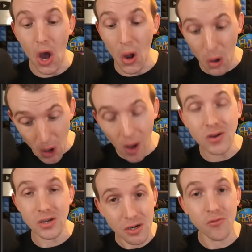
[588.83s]
A lot
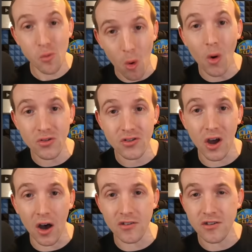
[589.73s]
of war
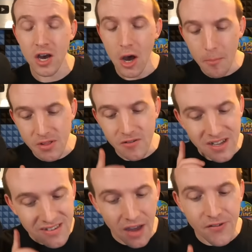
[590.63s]
stars, but there
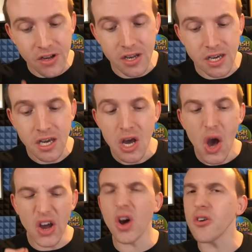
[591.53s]
is definitely
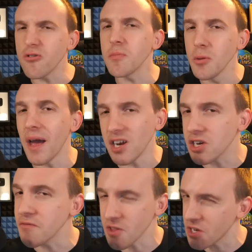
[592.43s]
an honorable
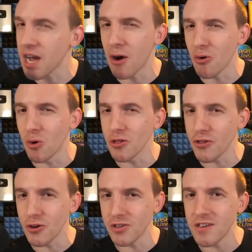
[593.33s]
mention for the Town Hall
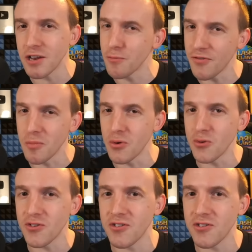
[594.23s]
13 with the most